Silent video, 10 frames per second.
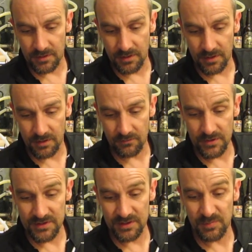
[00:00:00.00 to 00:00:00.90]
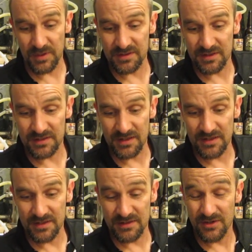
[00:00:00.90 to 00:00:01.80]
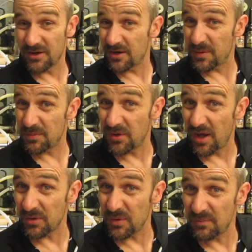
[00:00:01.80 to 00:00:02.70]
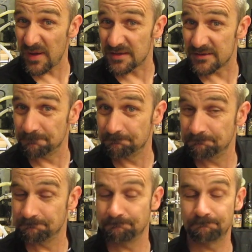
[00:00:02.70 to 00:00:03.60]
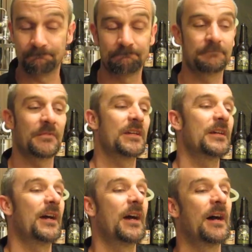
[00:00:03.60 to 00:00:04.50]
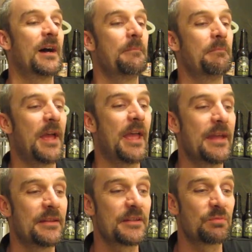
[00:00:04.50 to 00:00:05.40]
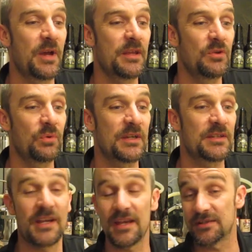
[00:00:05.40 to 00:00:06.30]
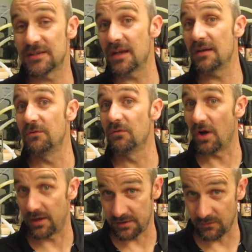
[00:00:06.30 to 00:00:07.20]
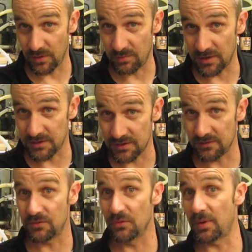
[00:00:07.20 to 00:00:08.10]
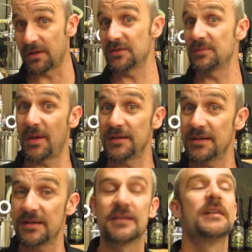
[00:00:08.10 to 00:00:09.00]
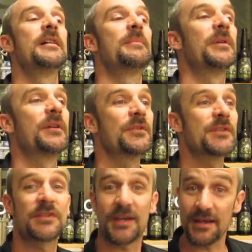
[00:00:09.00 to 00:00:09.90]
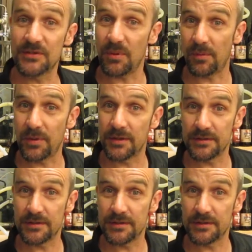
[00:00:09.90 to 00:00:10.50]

The reason he's picked it is not a lot of people like wheat beers. And this way you'll get to taste a variety of wheat beers if you participate in it, because it's a case swap.